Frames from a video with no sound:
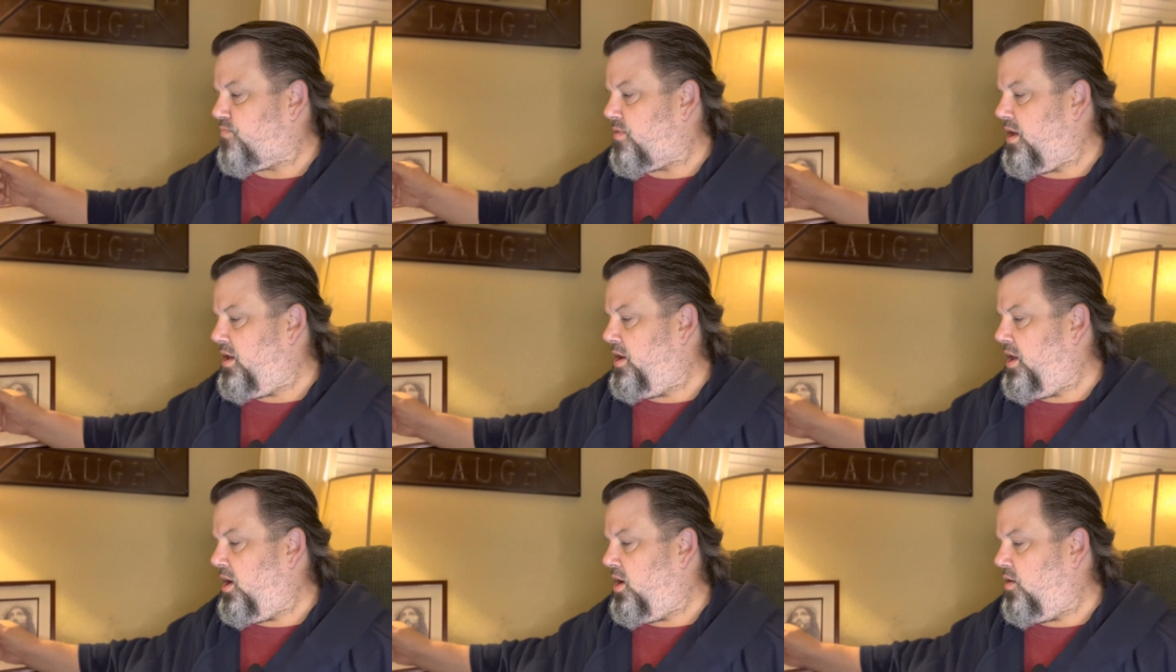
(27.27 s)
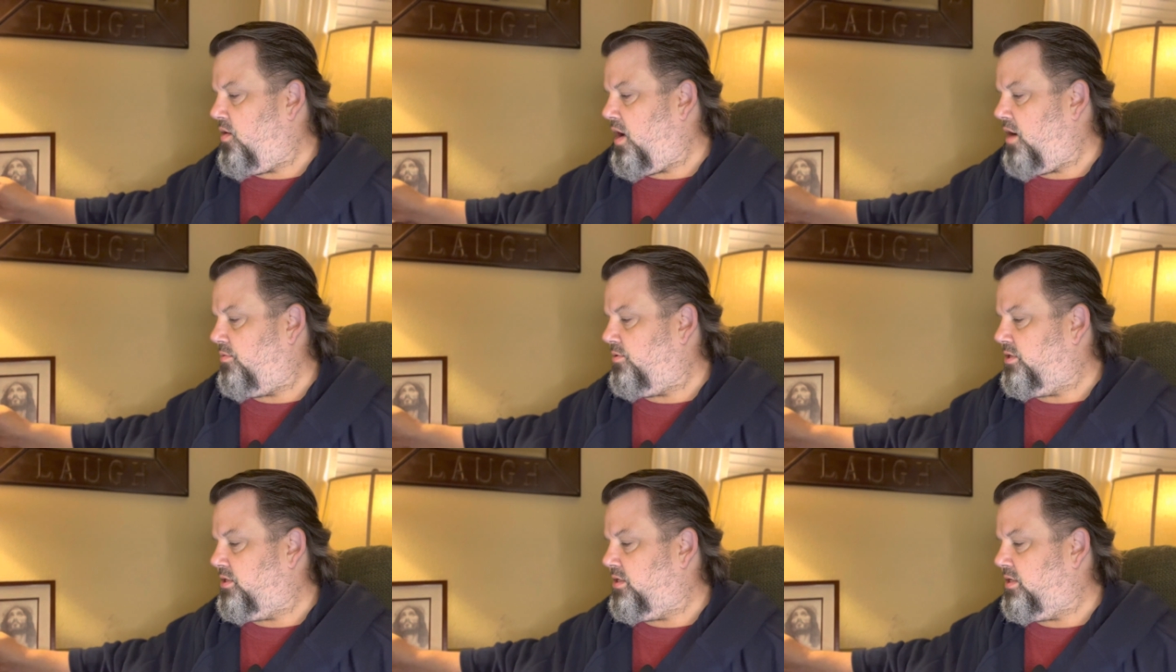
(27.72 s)
no, I
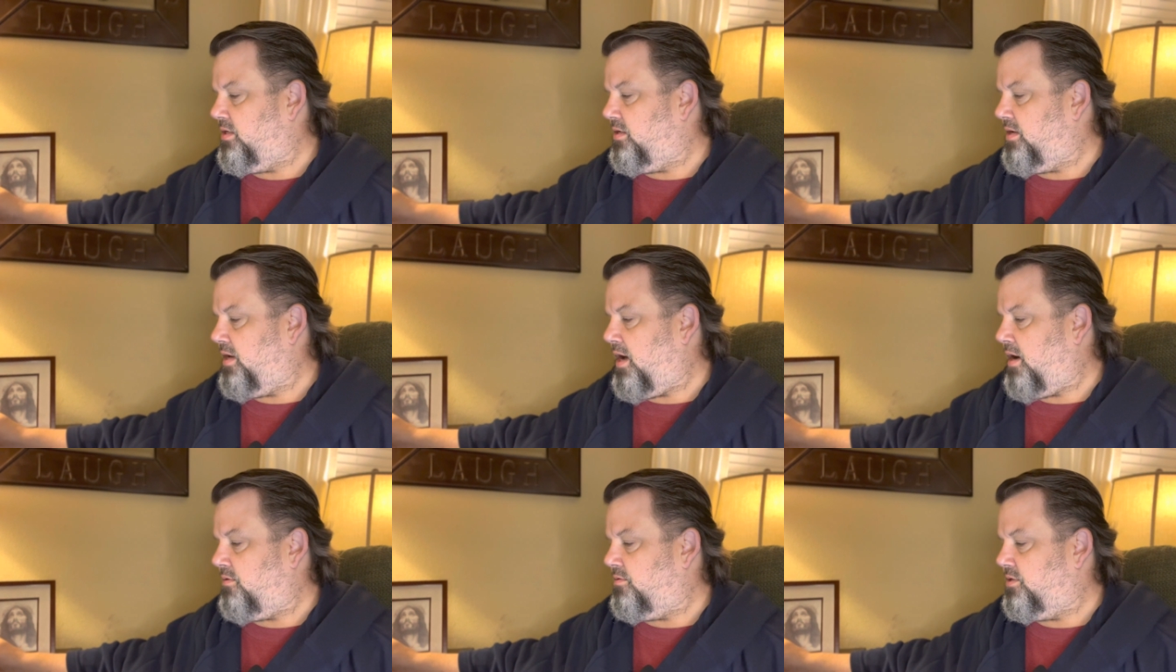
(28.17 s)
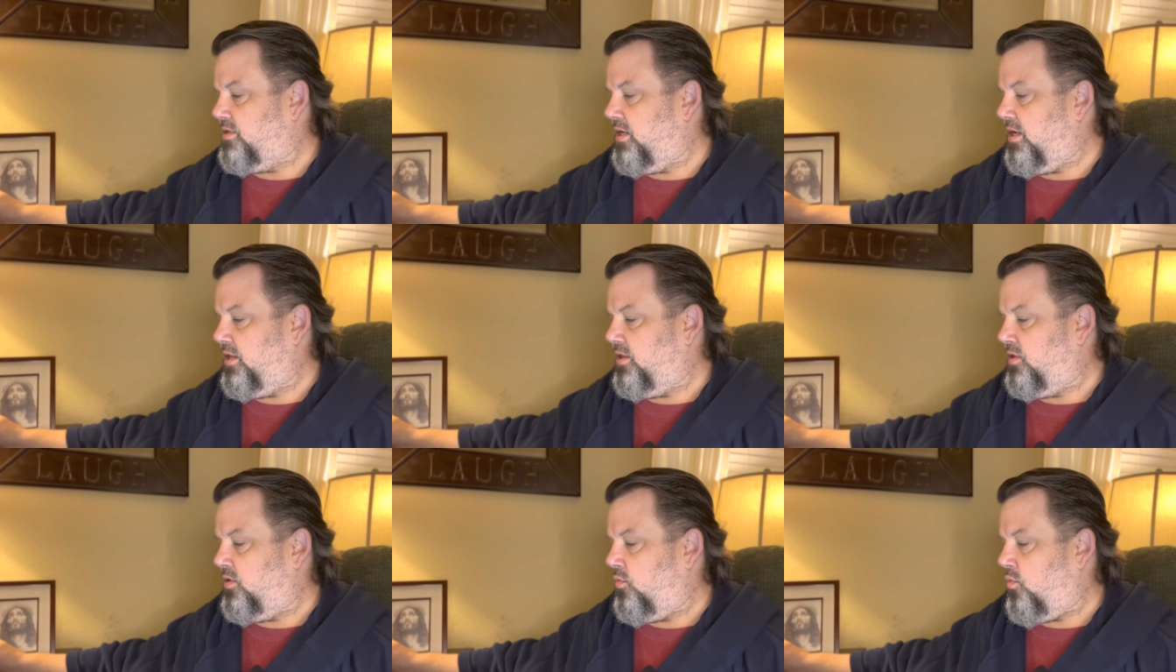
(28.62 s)
was I was
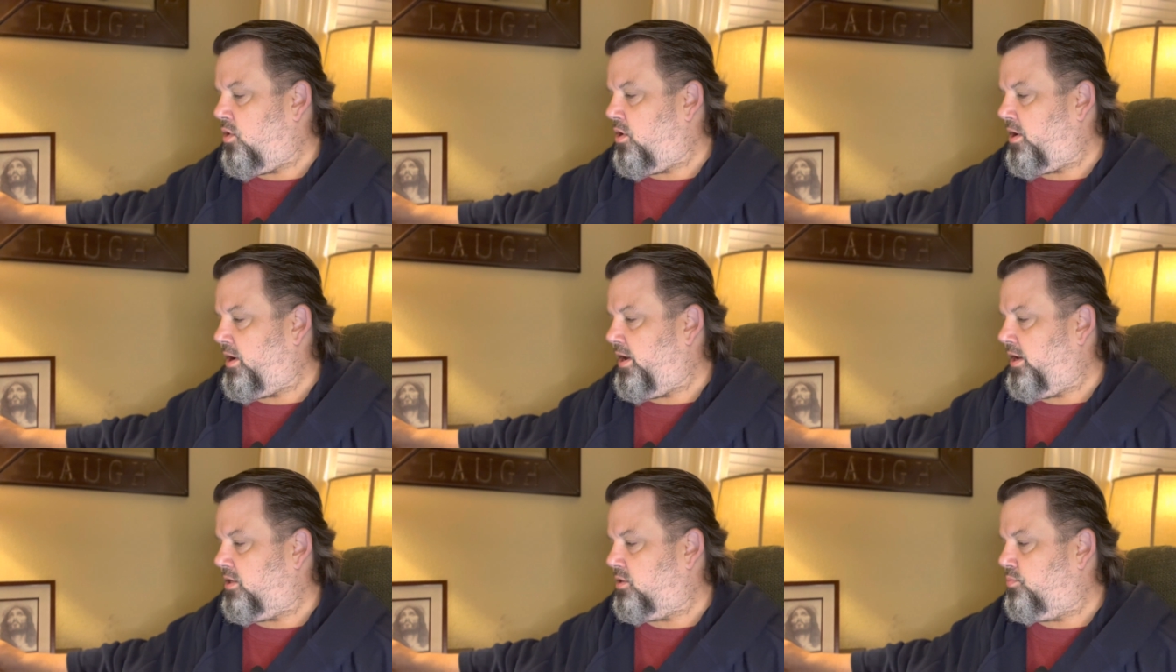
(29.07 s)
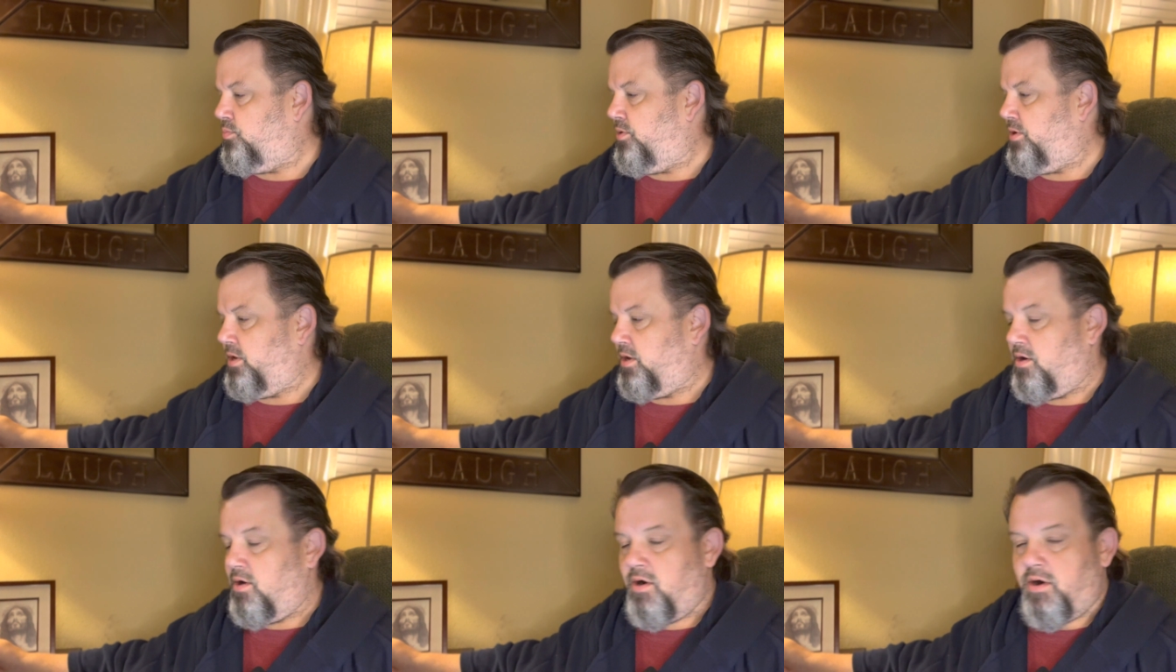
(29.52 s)
hitting the workouts
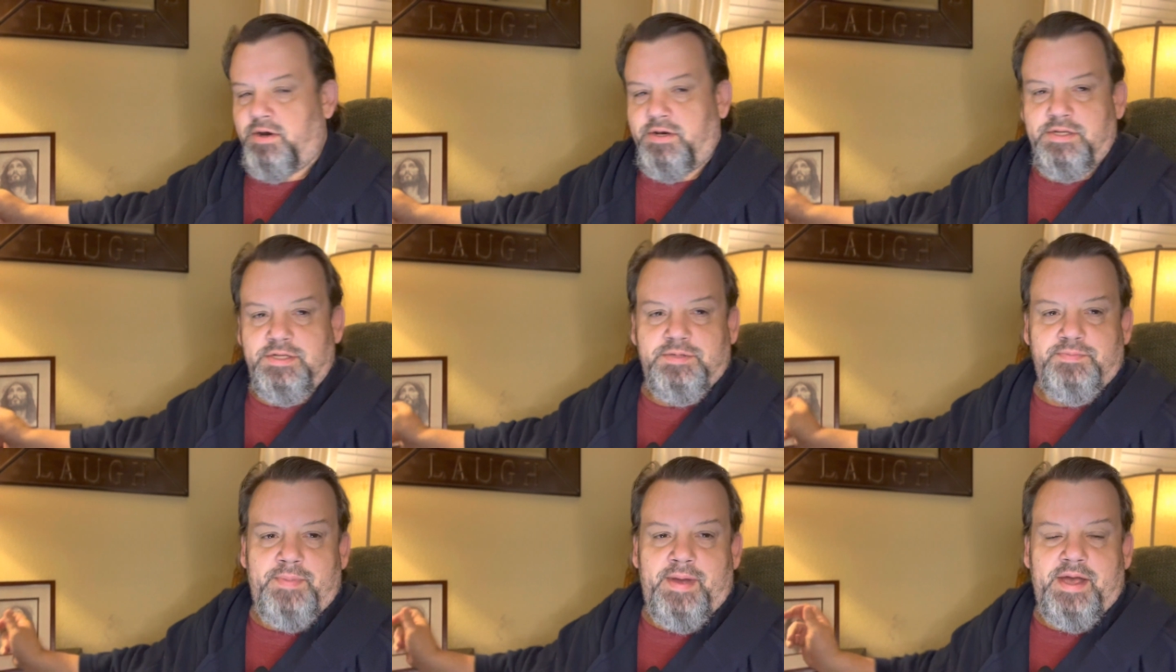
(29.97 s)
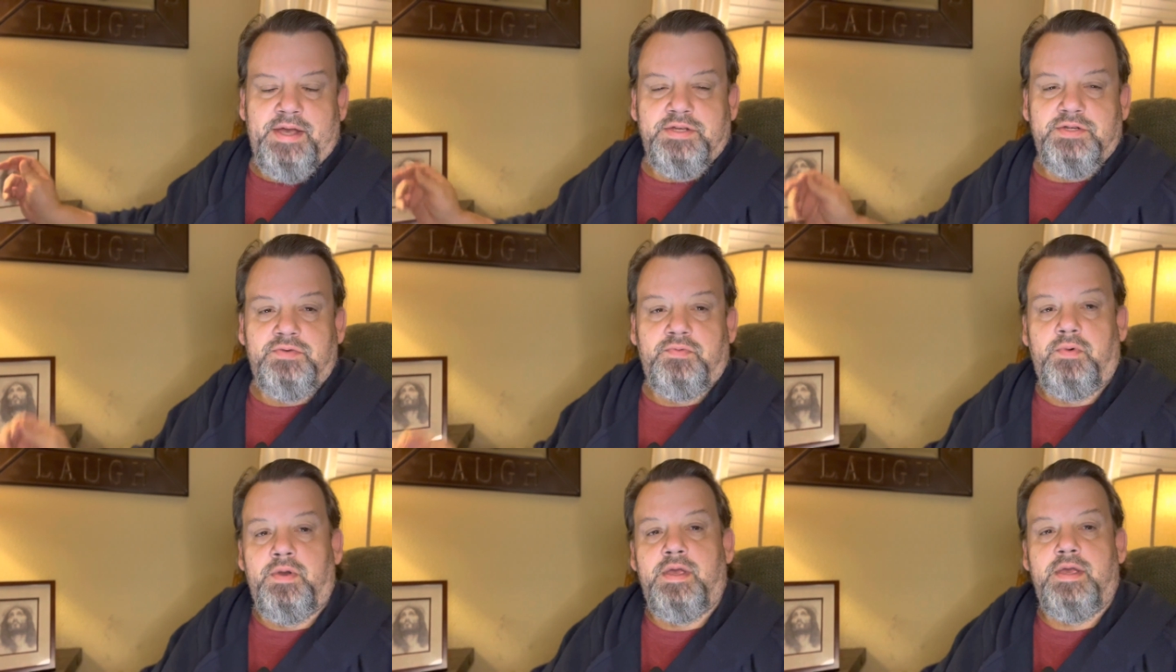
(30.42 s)
pretty hard this
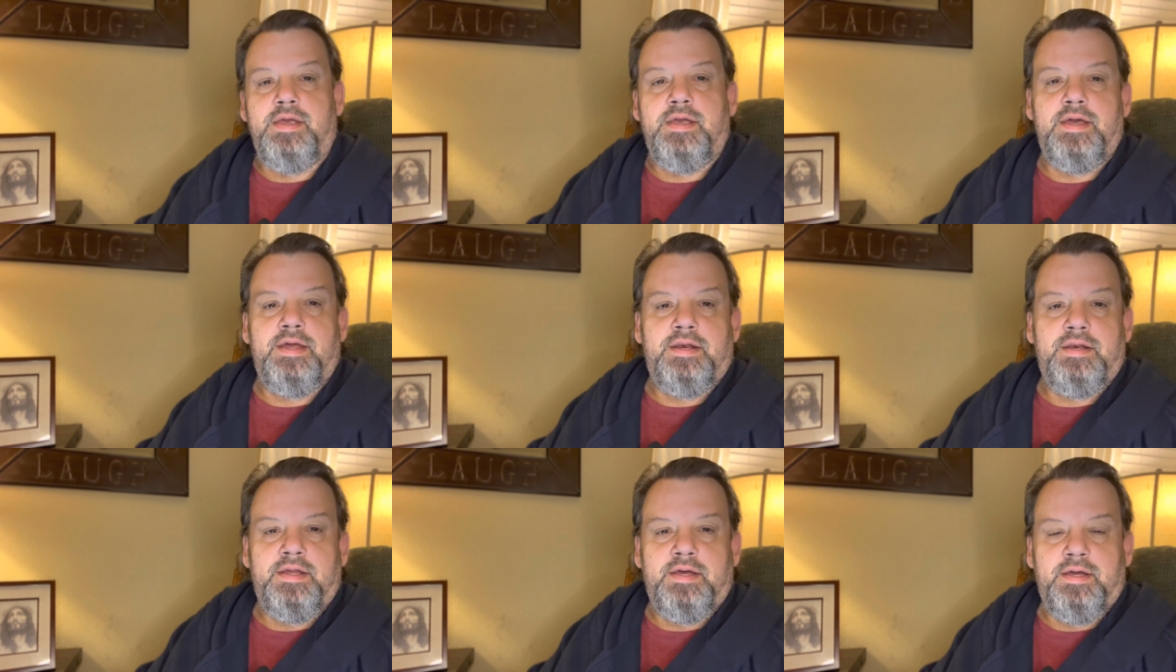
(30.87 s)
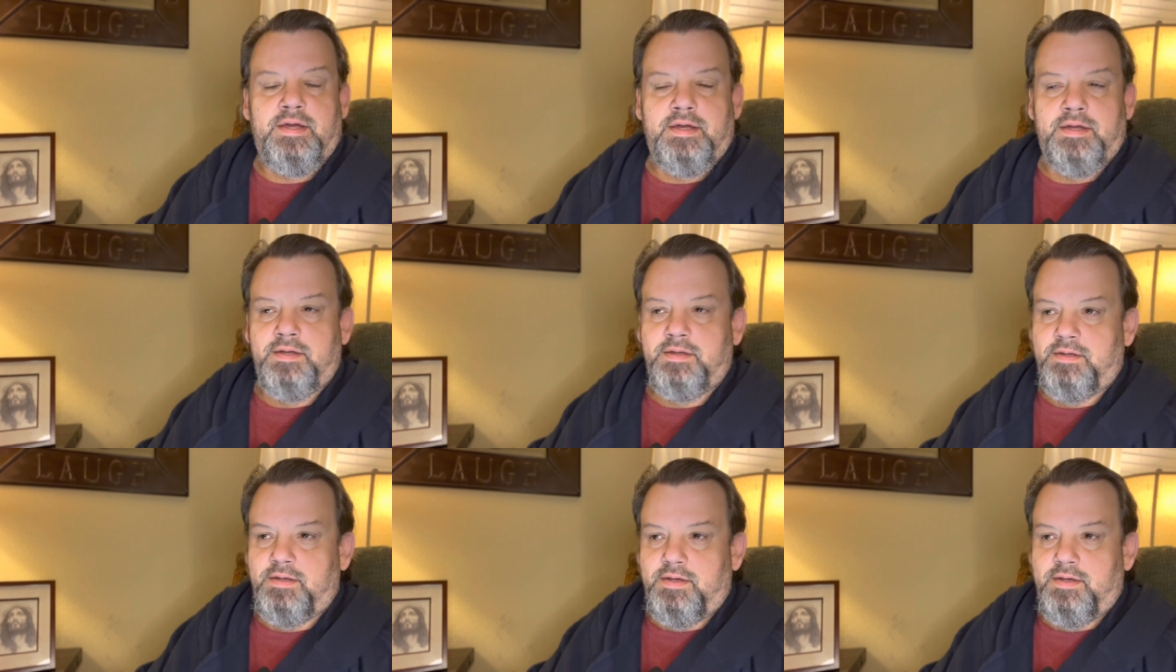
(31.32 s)
past week and uh,